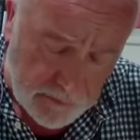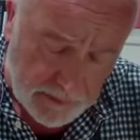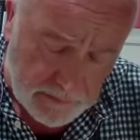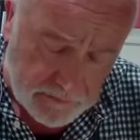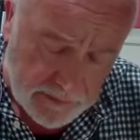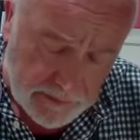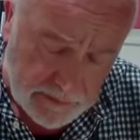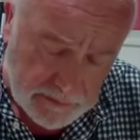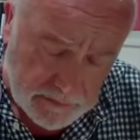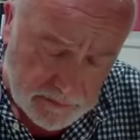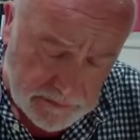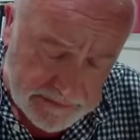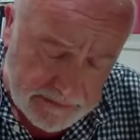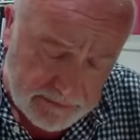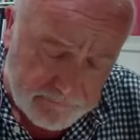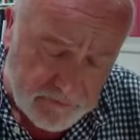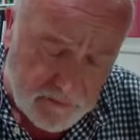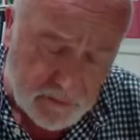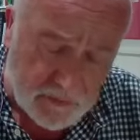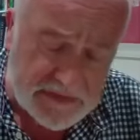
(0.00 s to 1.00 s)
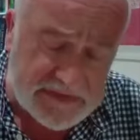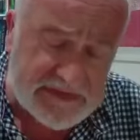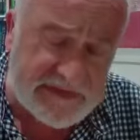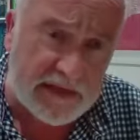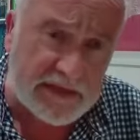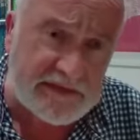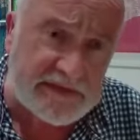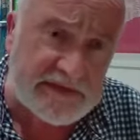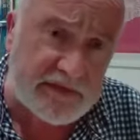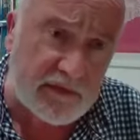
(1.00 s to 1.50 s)
that, that will give you a
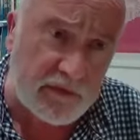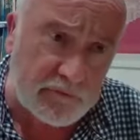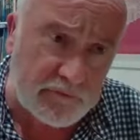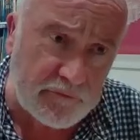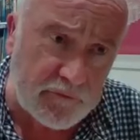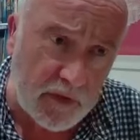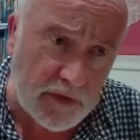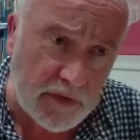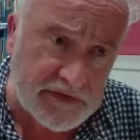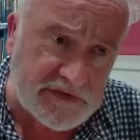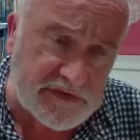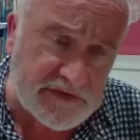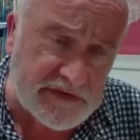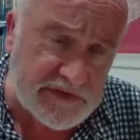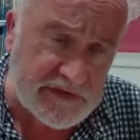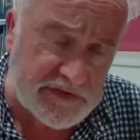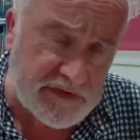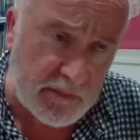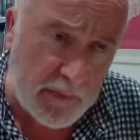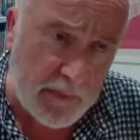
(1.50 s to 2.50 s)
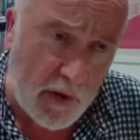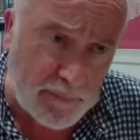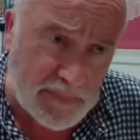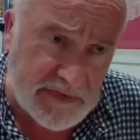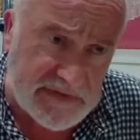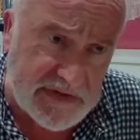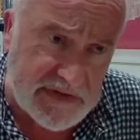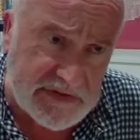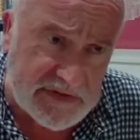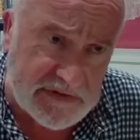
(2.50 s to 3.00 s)
sense of consciousness of
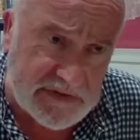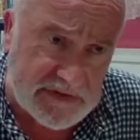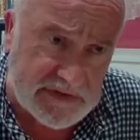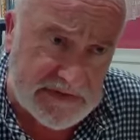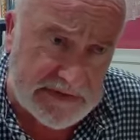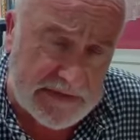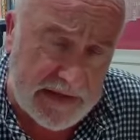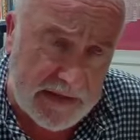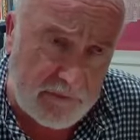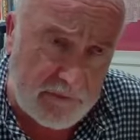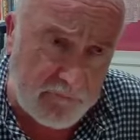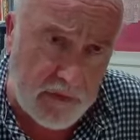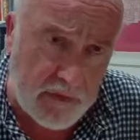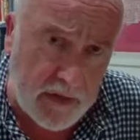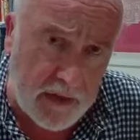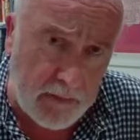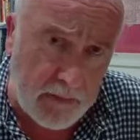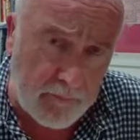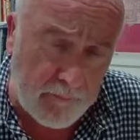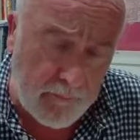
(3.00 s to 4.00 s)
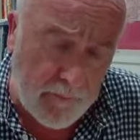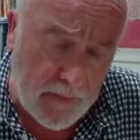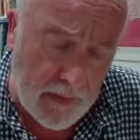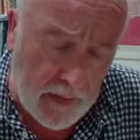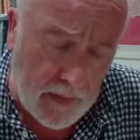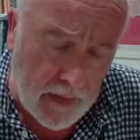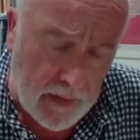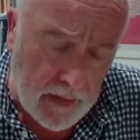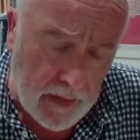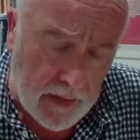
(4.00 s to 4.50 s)
opposition to slavery.
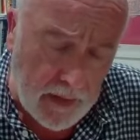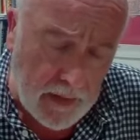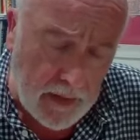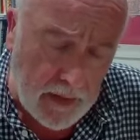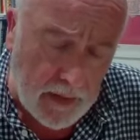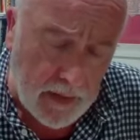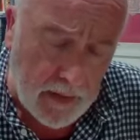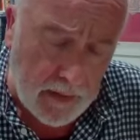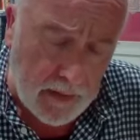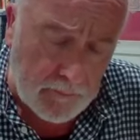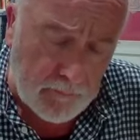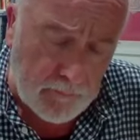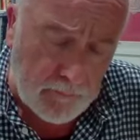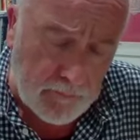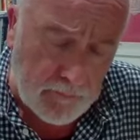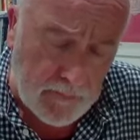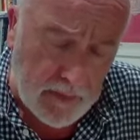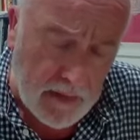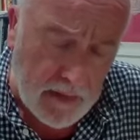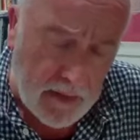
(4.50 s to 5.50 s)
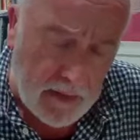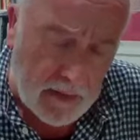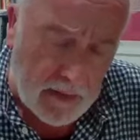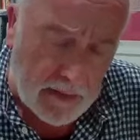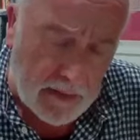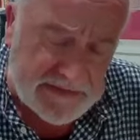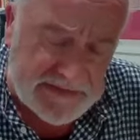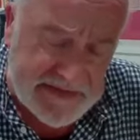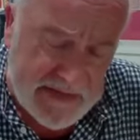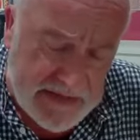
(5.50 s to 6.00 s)
Um,
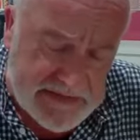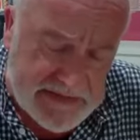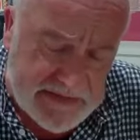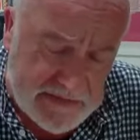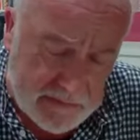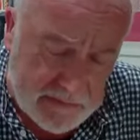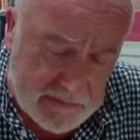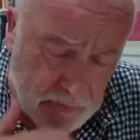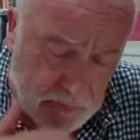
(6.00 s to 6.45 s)
he says at